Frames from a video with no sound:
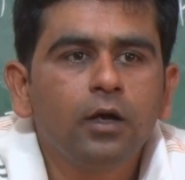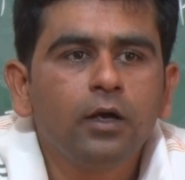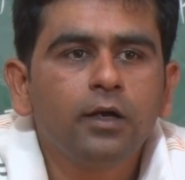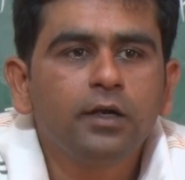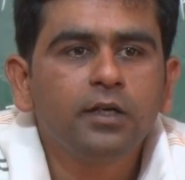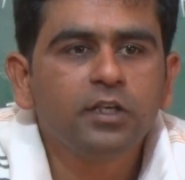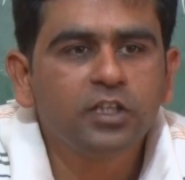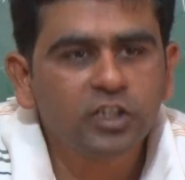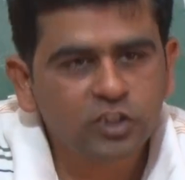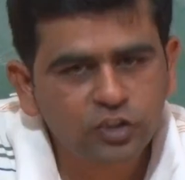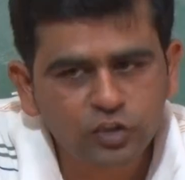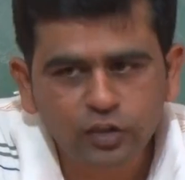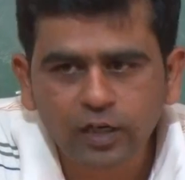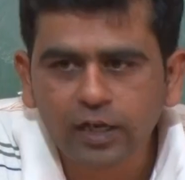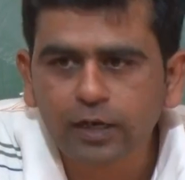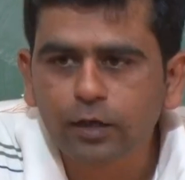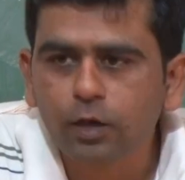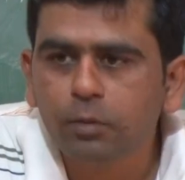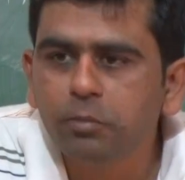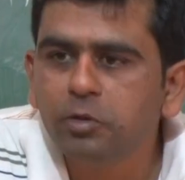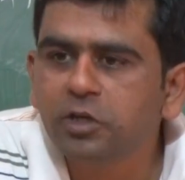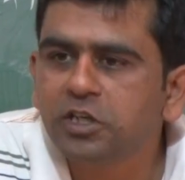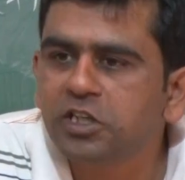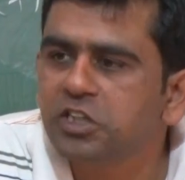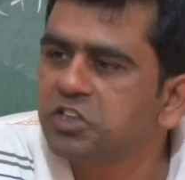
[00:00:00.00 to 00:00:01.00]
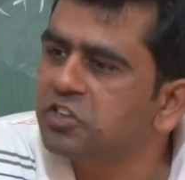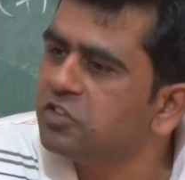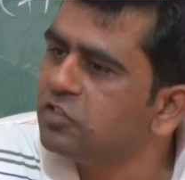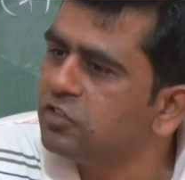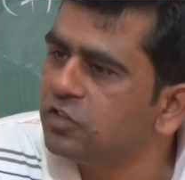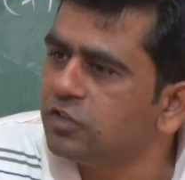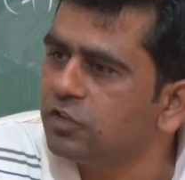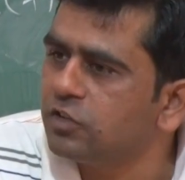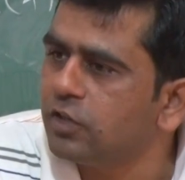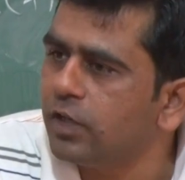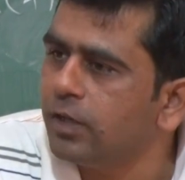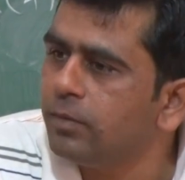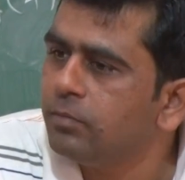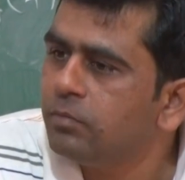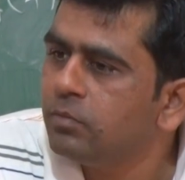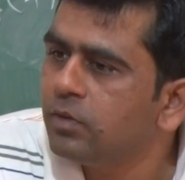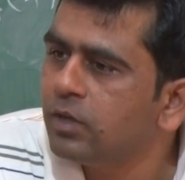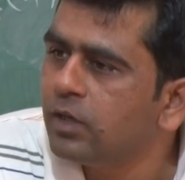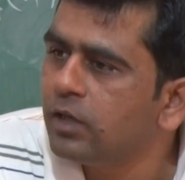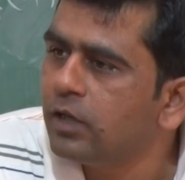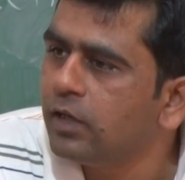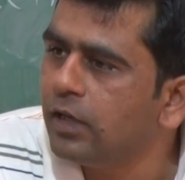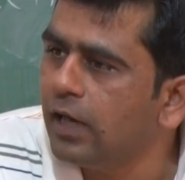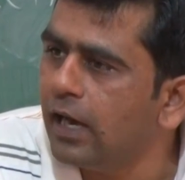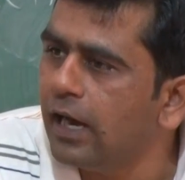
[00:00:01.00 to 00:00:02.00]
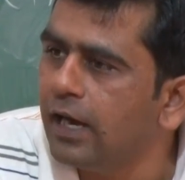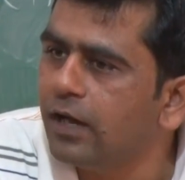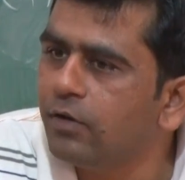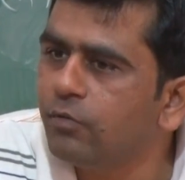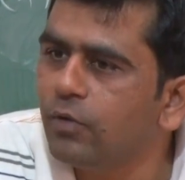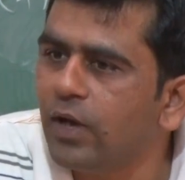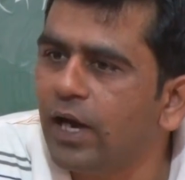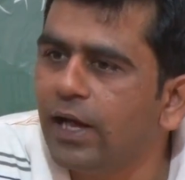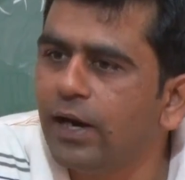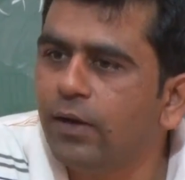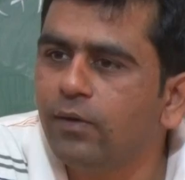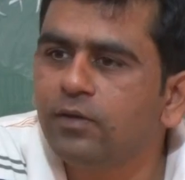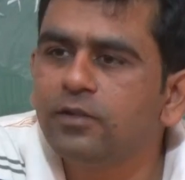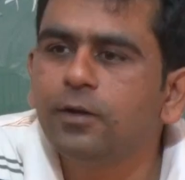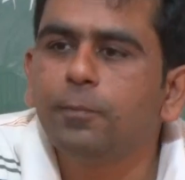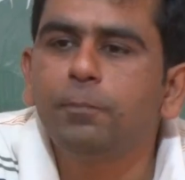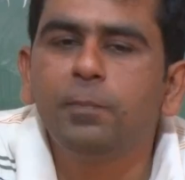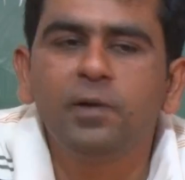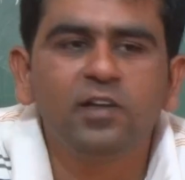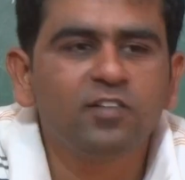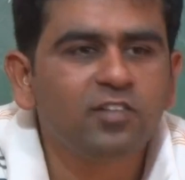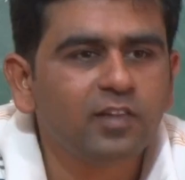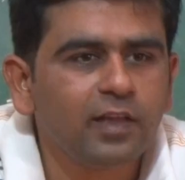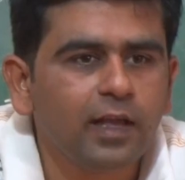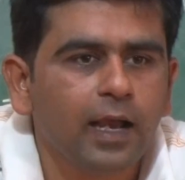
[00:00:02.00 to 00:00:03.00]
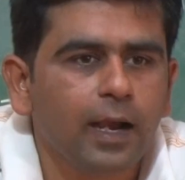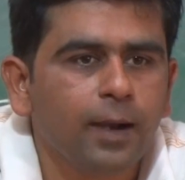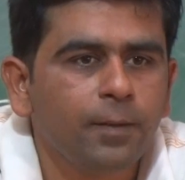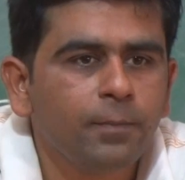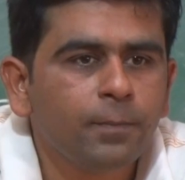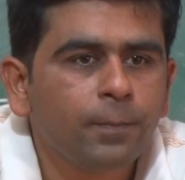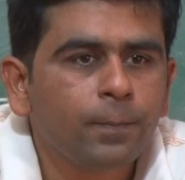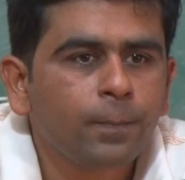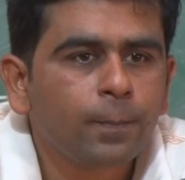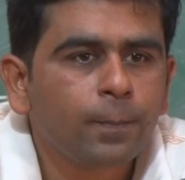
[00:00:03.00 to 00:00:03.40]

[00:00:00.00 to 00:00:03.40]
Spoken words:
digital communication system. Here we are having the PCM.